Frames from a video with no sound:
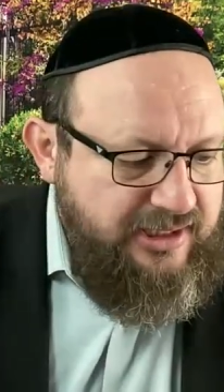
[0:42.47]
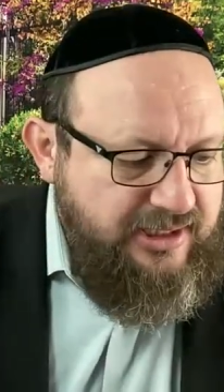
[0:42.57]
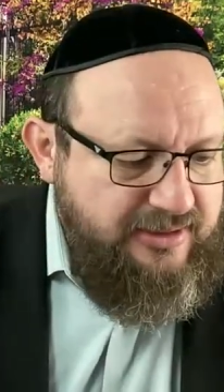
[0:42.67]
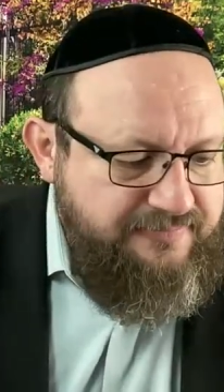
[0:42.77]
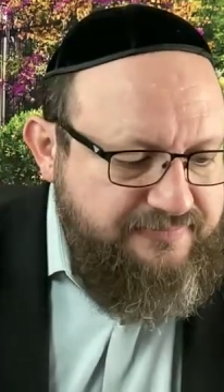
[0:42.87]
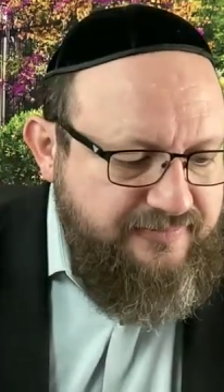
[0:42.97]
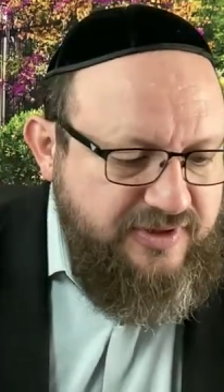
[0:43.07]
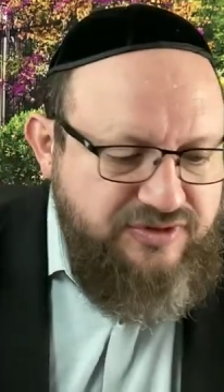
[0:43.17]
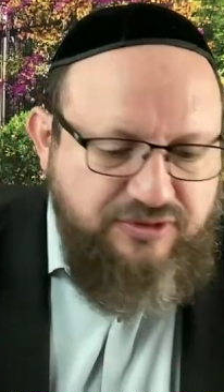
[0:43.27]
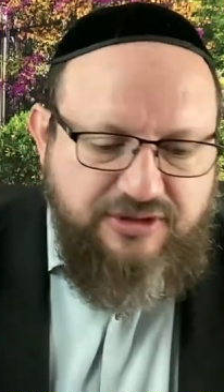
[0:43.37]
Um,
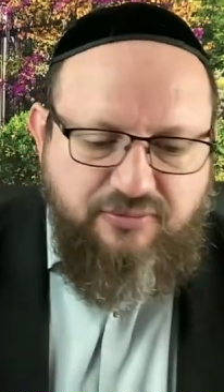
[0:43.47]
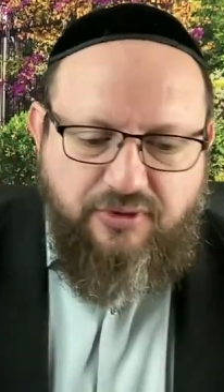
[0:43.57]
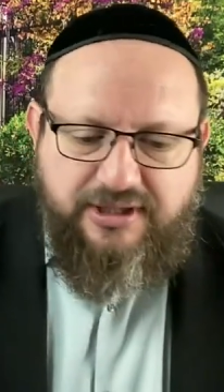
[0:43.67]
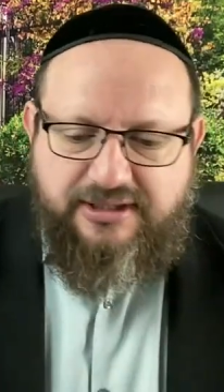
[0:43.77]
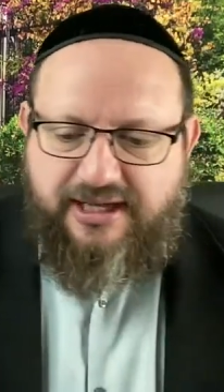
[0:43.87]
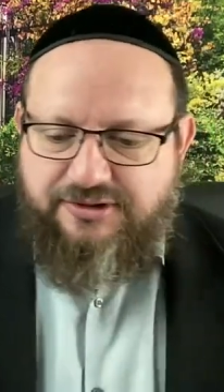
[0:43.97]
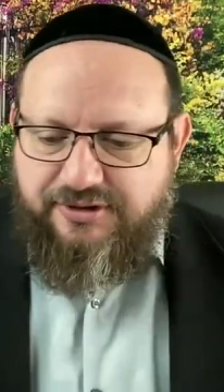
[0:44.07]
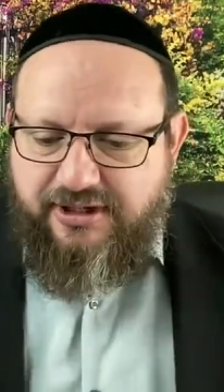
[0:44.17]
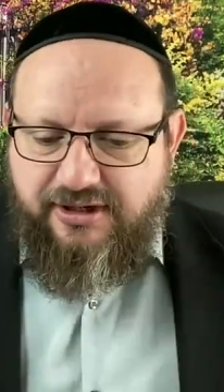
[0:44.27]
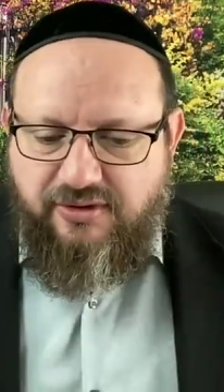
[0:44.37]
so good morning. Glad you're
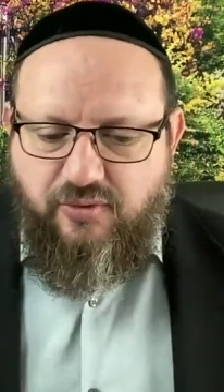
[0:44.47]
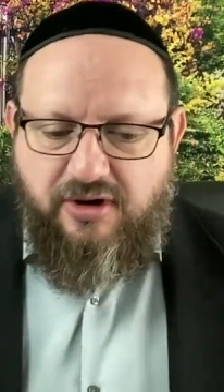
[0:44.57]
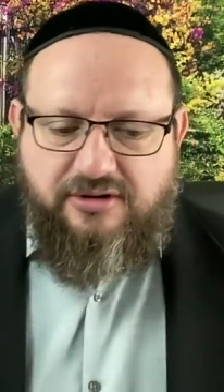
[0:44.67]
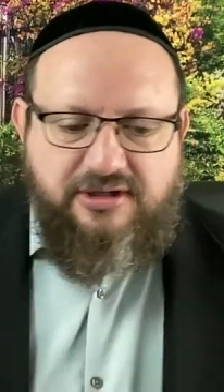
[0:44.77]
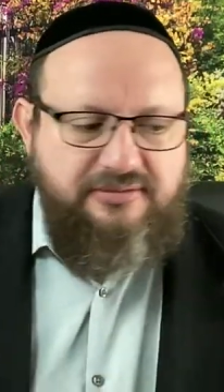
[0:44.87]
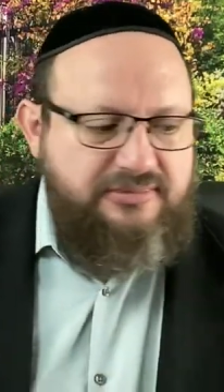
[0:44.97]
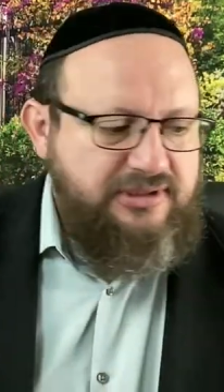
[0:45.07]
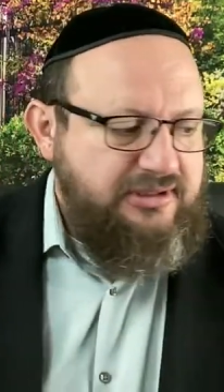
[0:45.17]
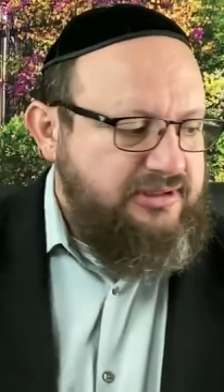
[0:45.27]
here. Welcome.